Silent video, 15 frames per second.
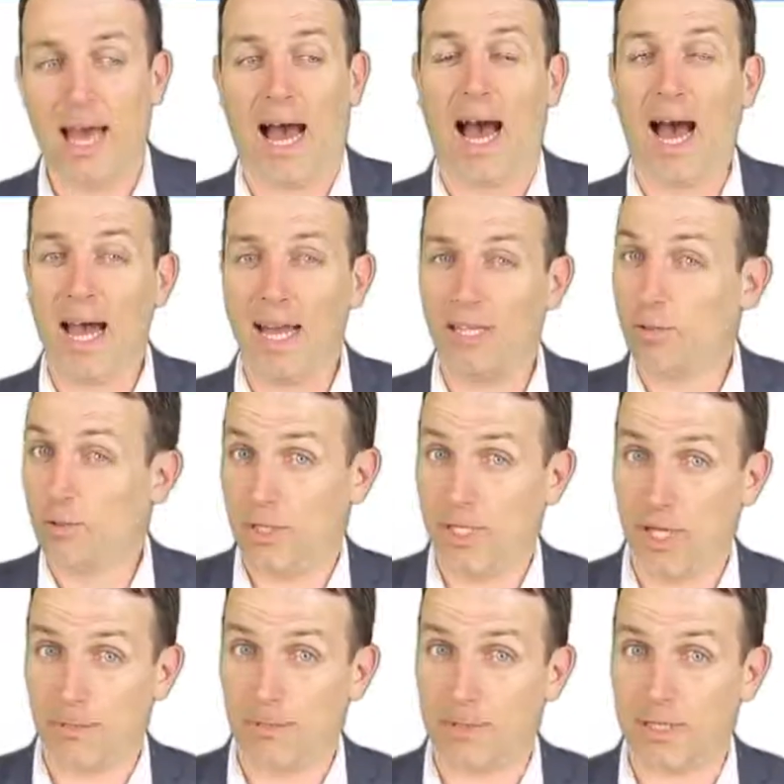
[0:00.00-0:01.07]
I do the
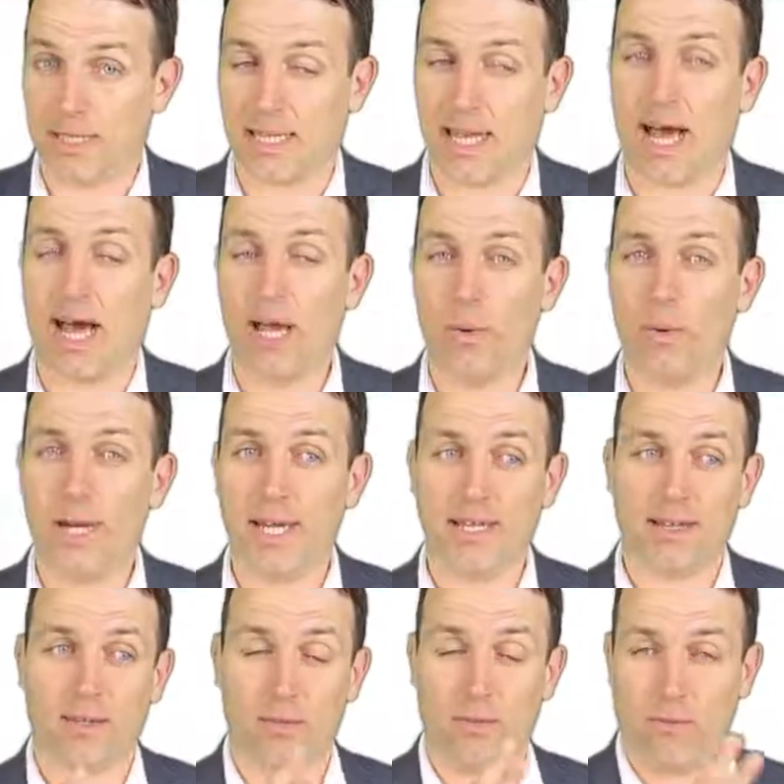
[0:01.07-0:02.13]
opposite. I
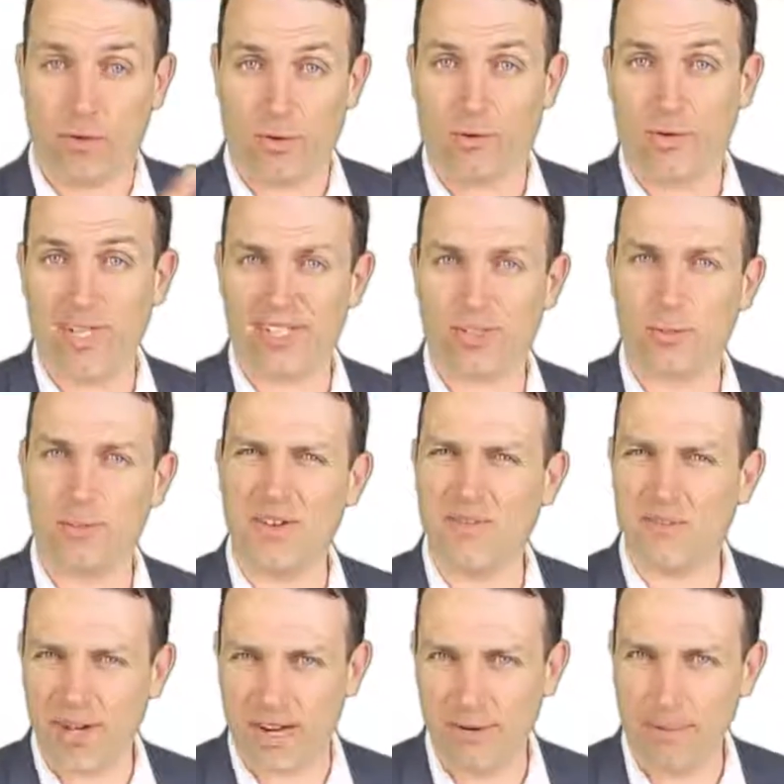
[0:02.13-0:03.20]
wait for things to be
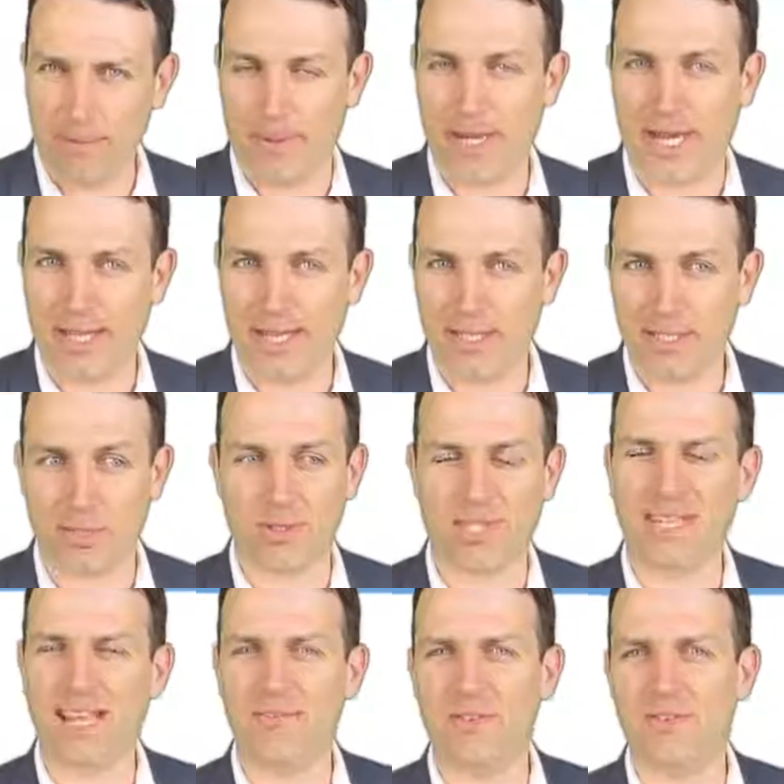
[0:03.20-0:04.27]
very bad so
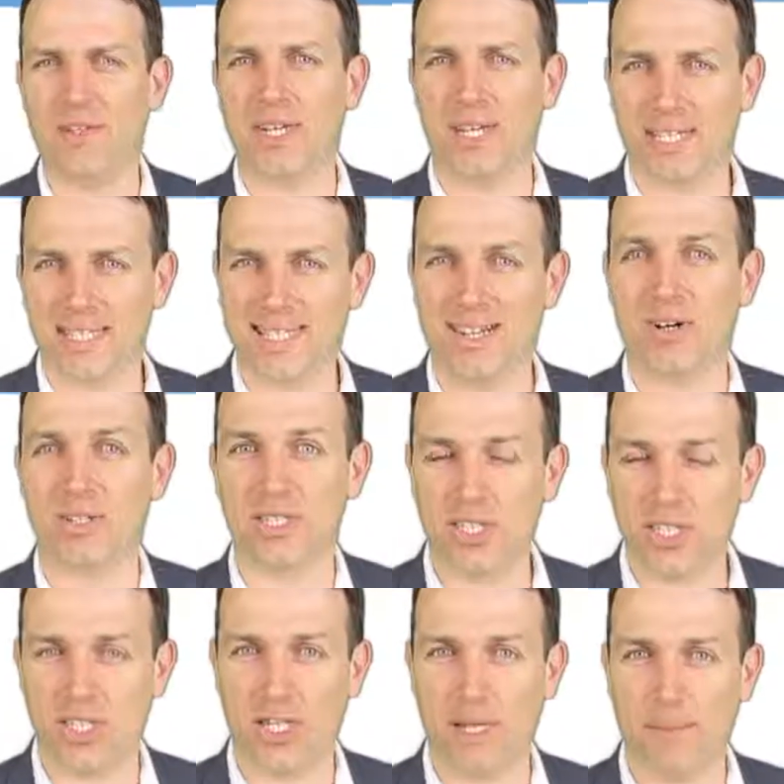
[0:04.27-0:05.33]
that everything is on the
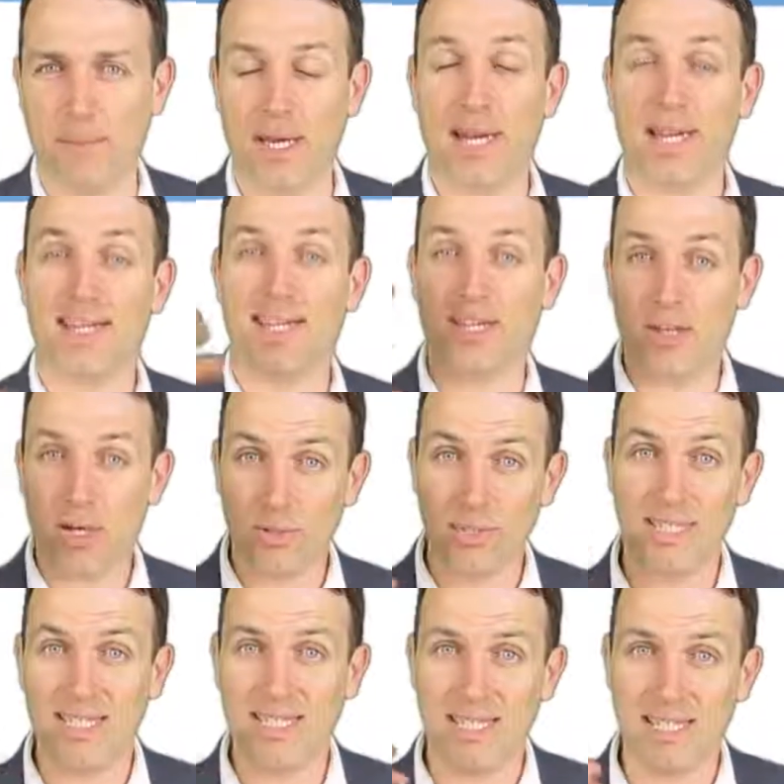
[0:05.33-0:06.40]
cheap, that those
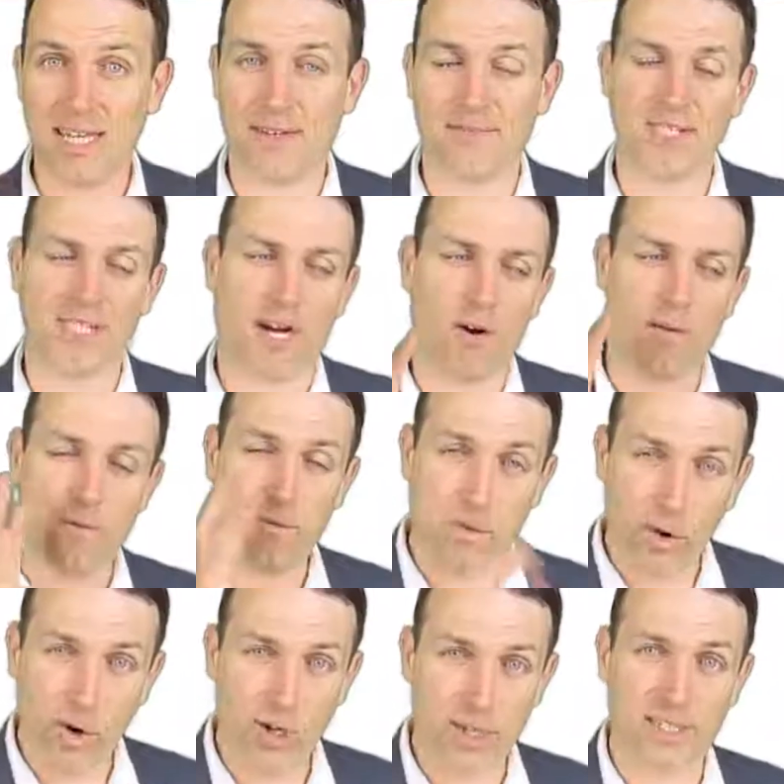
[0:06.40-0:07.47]
ETFs are
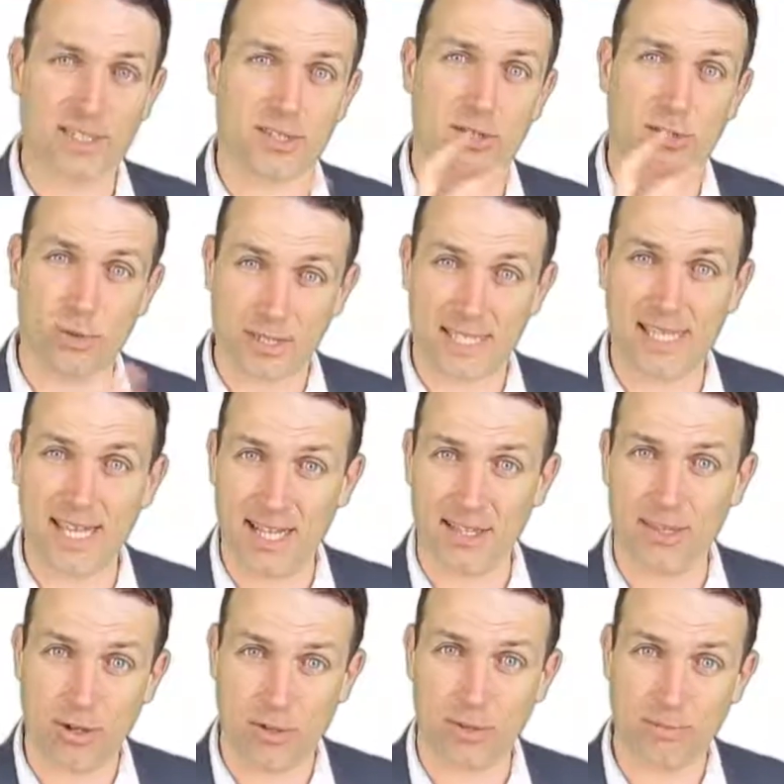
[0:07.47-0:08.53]
forced to sell
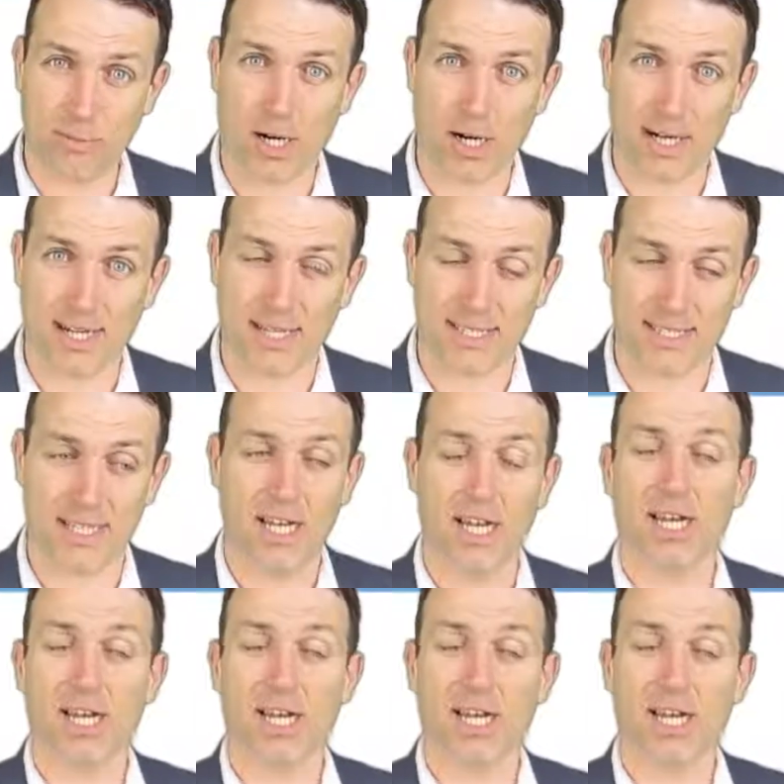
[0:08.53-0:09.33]
those markets,